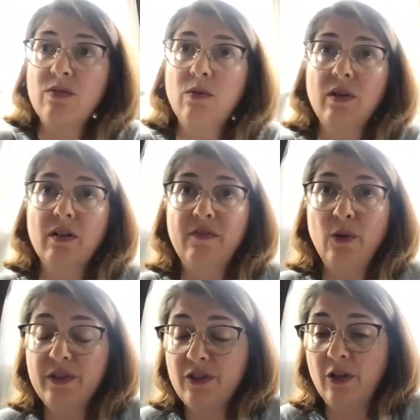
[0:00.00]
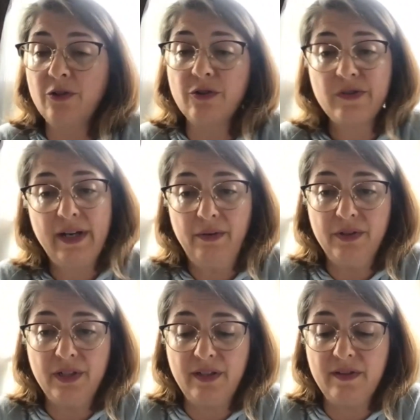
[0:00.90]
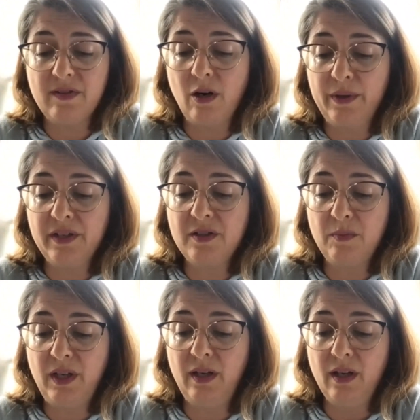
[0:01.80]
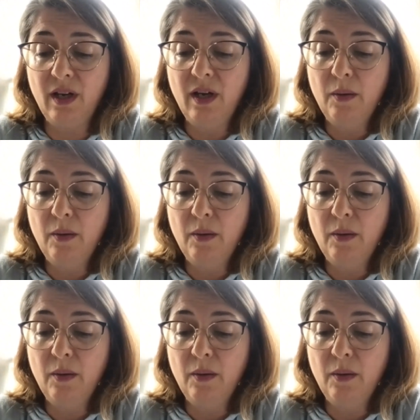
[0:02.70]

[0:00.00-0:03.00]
or focused ultrasound is going to be